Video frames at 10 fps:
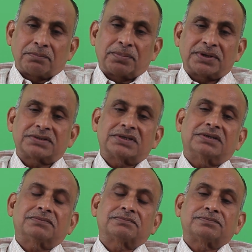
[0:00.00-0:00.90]

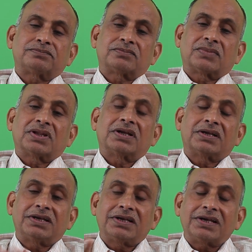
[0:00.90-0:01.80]
person
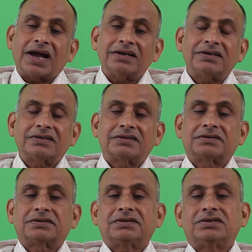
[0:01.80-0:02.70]
can
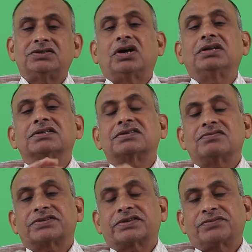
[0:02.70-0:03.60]
join the
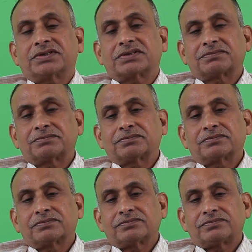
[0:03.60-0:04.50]
civil service.
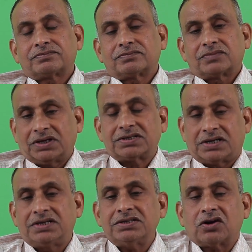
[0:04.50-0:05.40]
Yes,
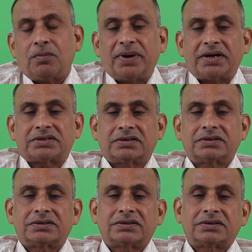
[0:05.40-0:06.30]
it is a competition,
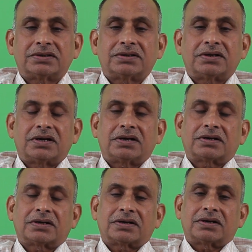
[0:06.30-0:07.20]

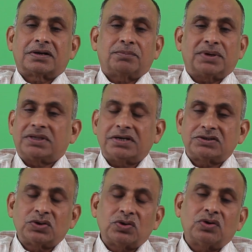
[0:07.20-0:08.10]
but there is
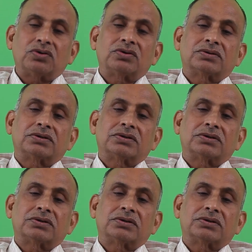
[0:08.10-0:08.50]
no